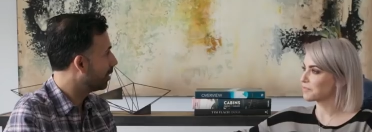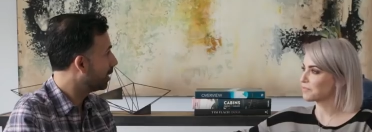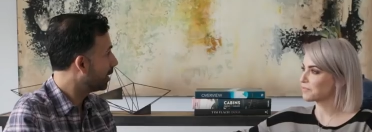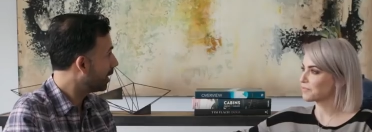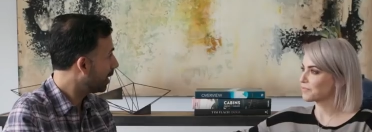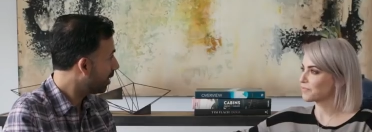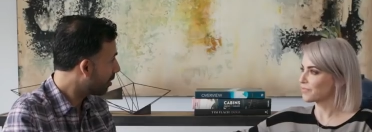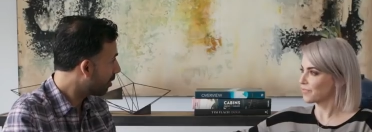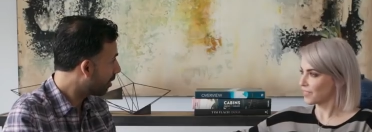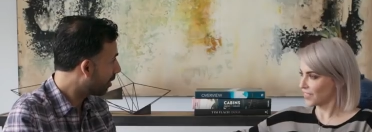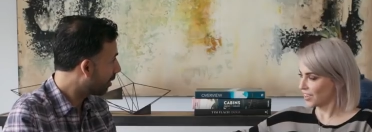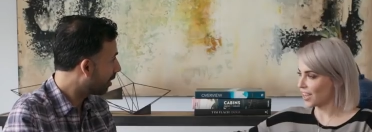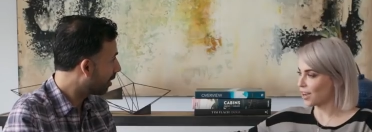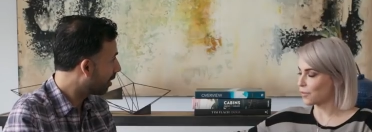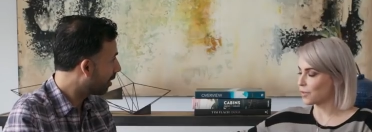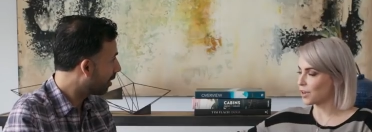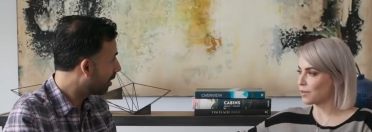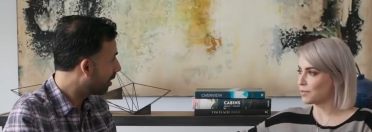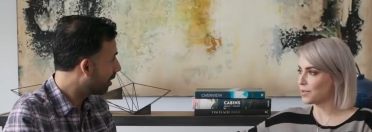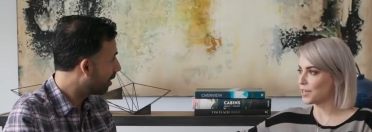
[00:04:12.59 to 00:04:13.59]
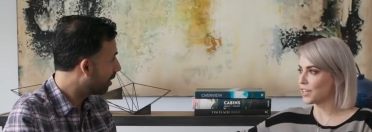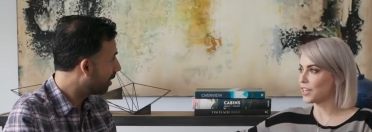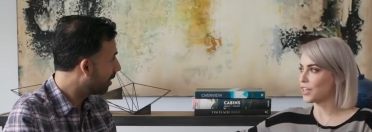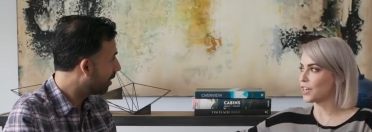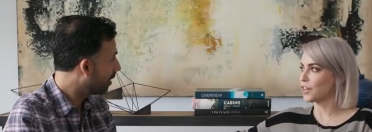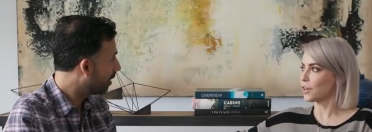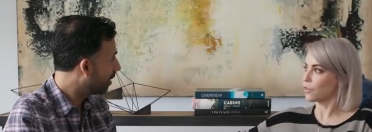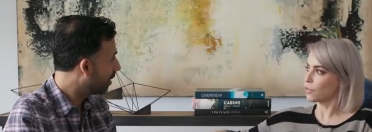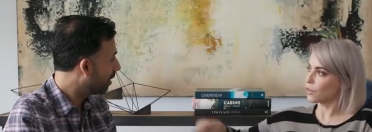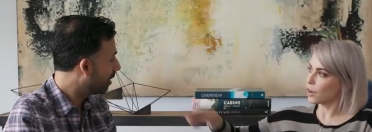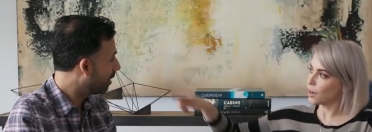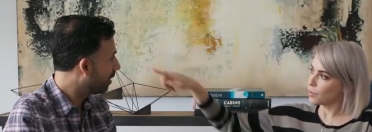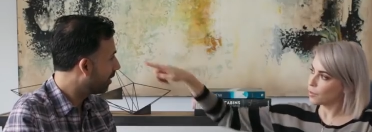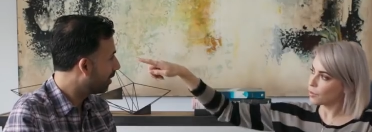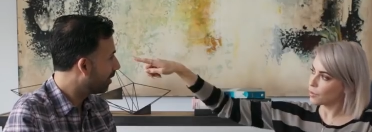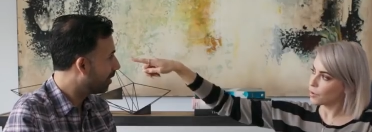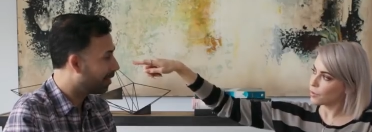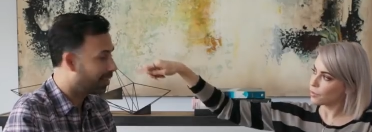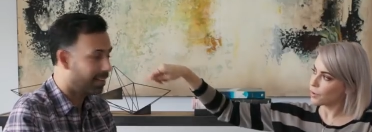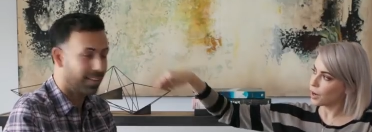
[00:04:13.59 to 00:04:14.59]
Speaker 1: Here? Yeah, we got married here, right,
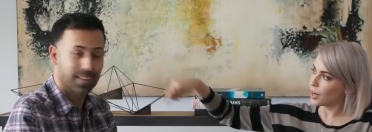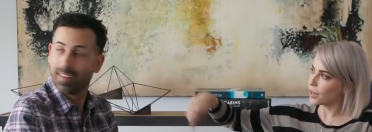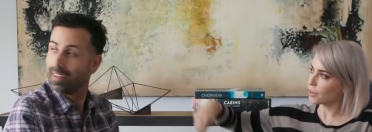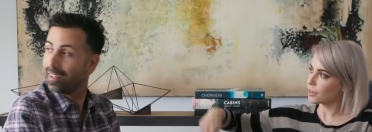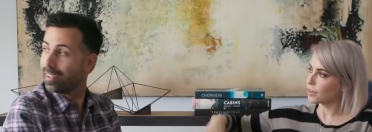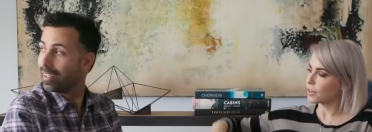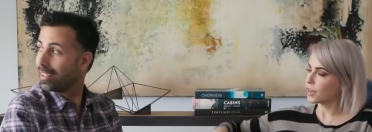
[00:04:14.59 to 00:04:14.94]
right out